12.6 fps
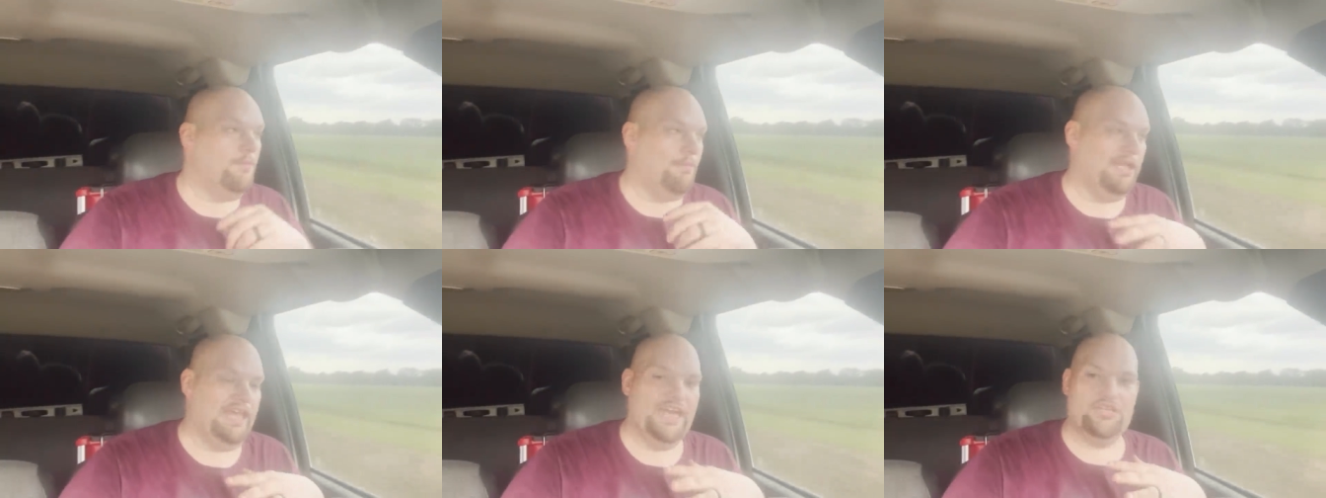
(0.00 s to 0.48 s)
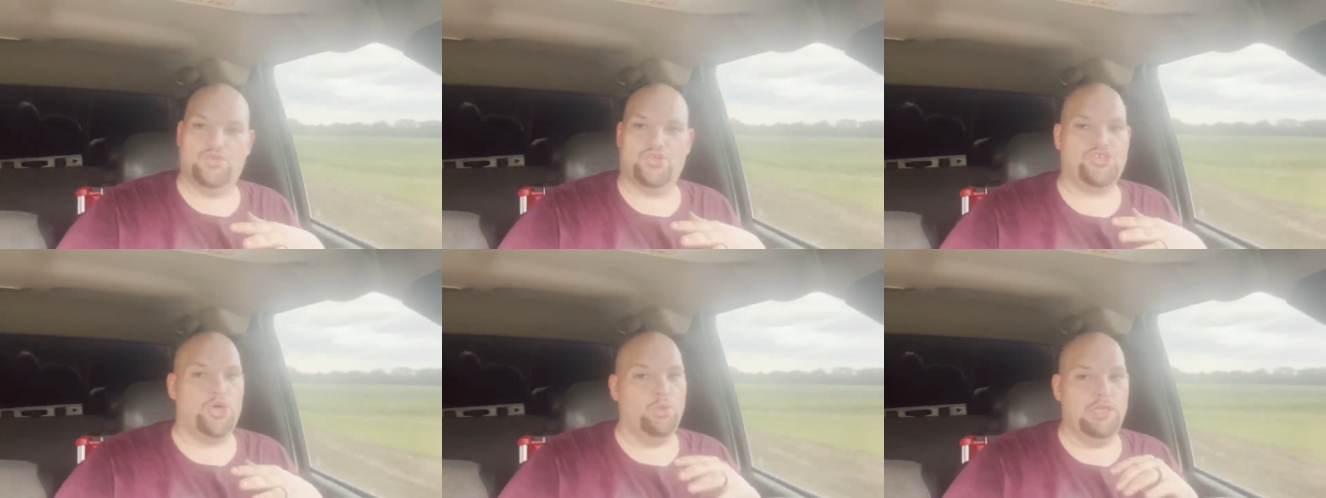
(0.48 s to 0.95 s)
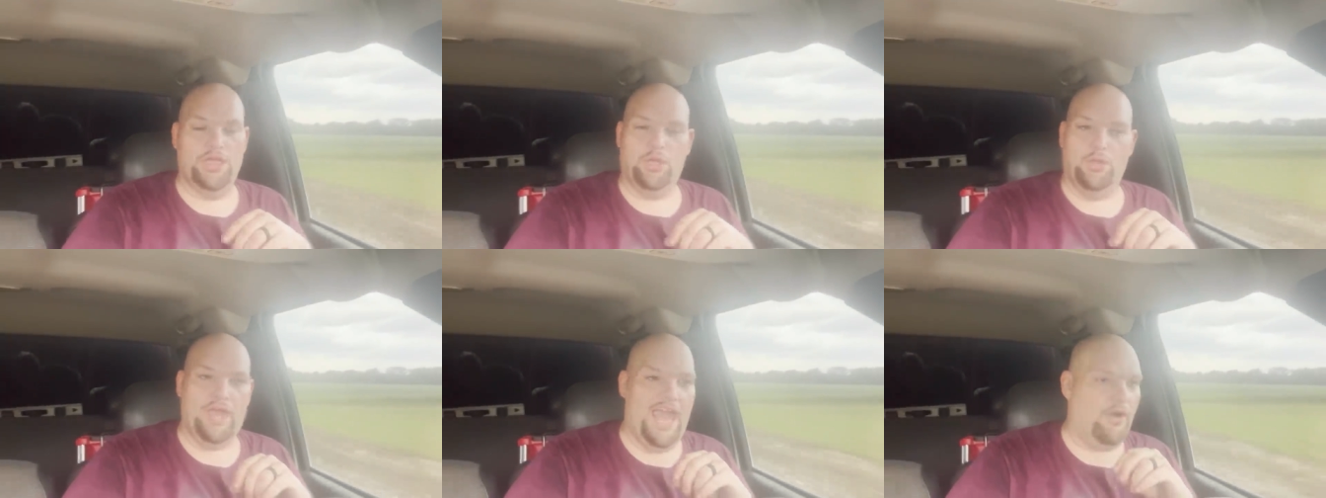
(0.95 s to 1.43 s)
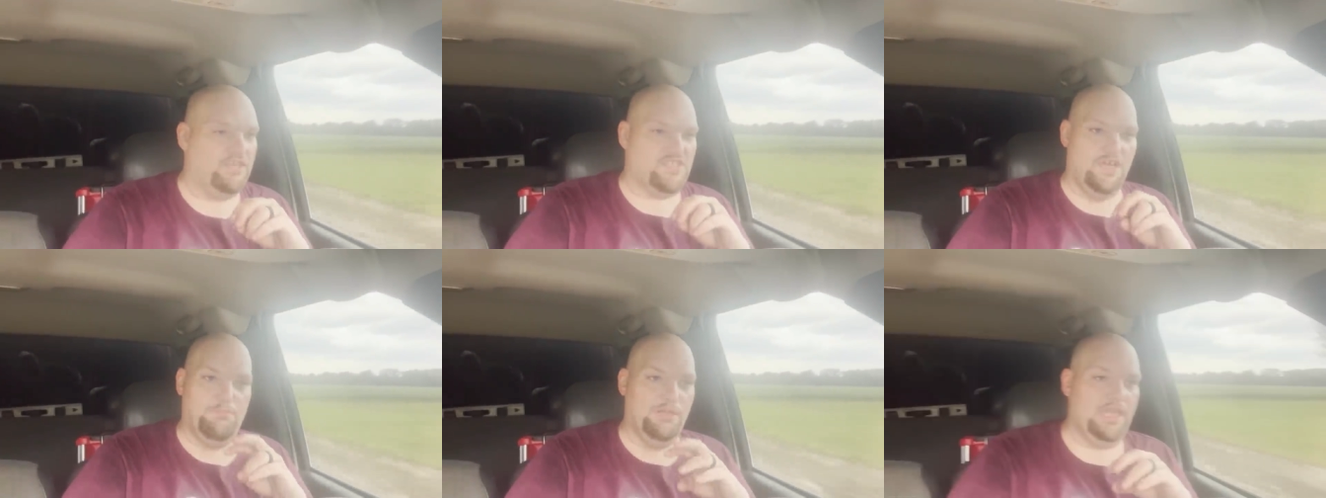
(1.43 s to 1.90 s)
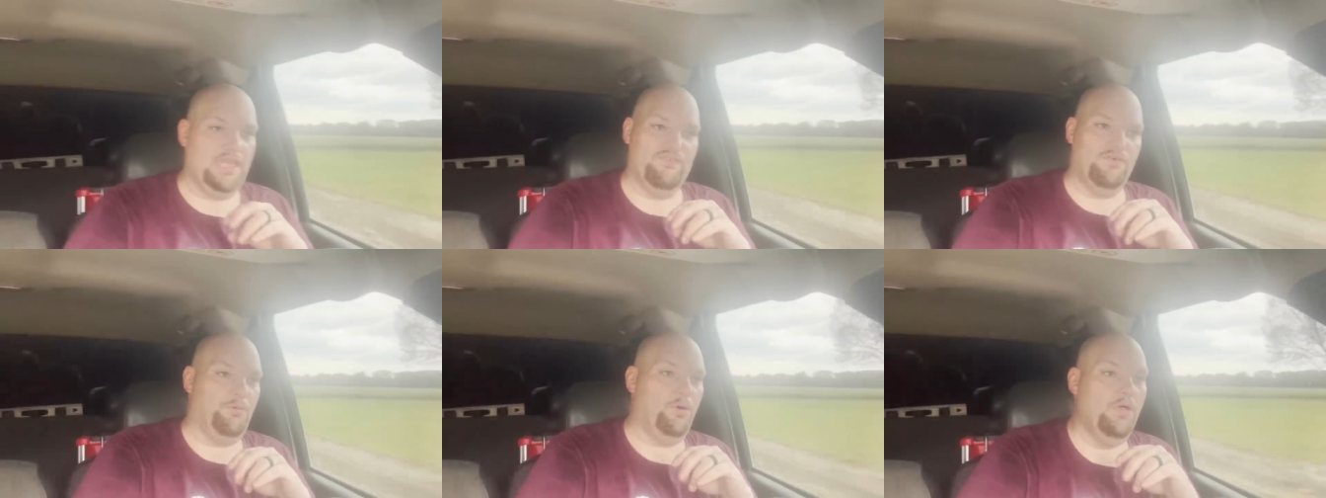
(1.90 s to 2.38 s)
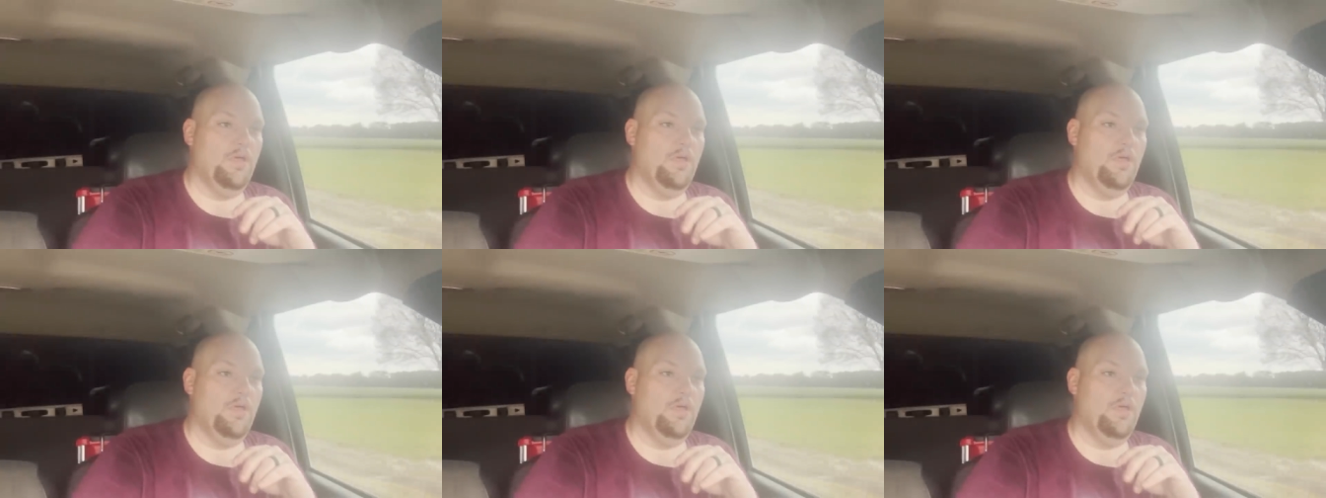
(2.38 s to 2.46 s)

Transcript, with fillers: My legs are so little now, it's unbelievable.